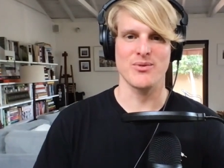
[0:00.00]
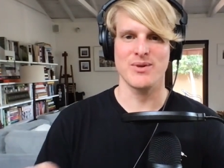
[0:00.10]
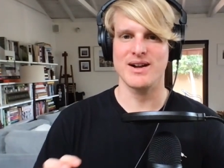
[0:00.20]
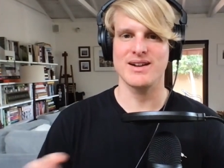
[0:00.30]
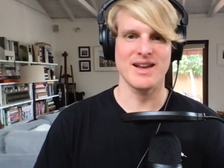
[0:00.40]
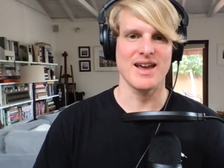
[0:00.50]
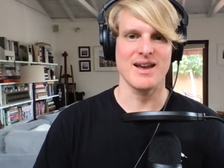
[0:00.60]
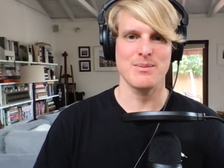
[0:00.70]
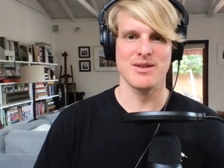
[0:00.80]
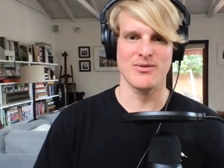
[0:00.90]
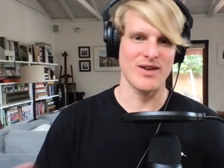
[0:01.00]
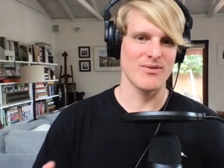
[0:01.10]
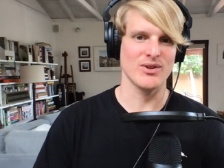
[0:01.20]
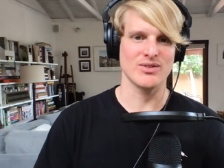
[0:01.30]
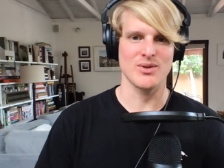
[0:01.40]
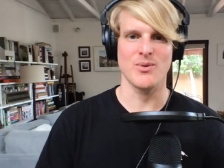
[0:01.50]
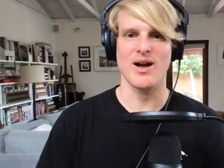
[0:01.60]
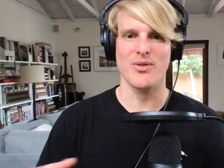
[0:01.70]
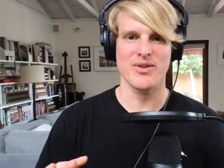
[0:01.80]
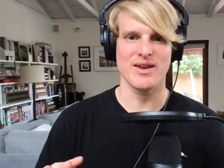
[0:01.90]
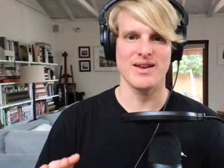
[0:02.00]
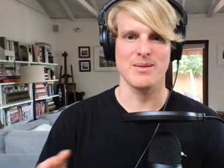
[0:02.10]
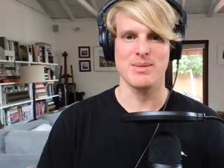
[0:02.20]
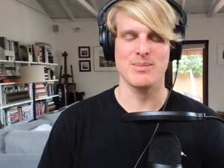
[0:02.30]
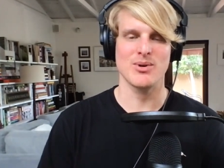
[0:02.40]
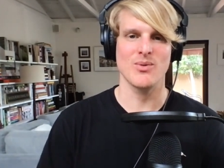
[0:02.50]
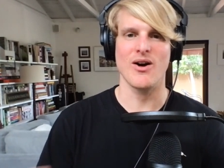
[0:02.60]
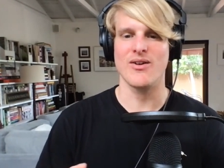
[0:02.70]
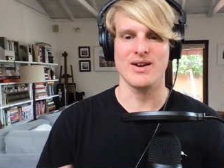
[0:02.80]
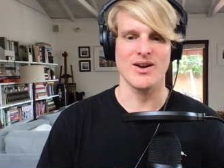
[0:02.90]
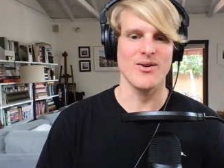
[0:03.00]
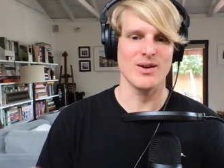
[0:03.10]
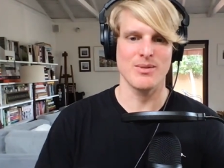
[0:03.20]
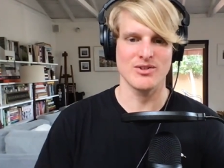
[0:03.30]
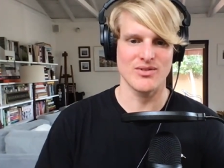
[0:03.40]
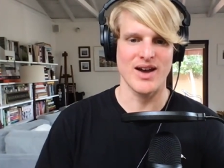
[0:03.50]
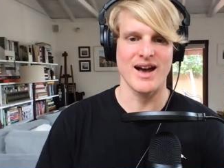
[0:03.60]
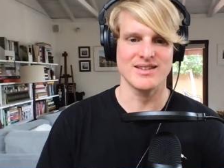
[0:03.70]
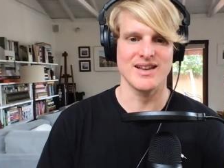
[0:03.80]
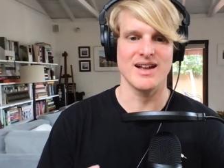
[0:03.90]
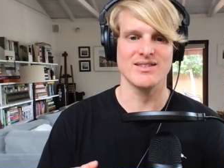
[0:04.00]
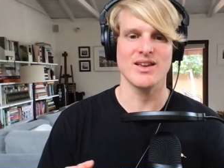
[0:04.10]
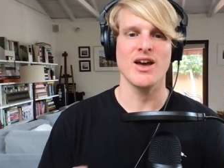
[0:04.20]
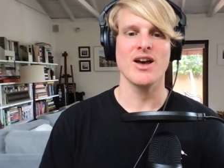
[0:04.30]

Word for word: a rigged game that favors the wealthy and people who already own a bunch of assets.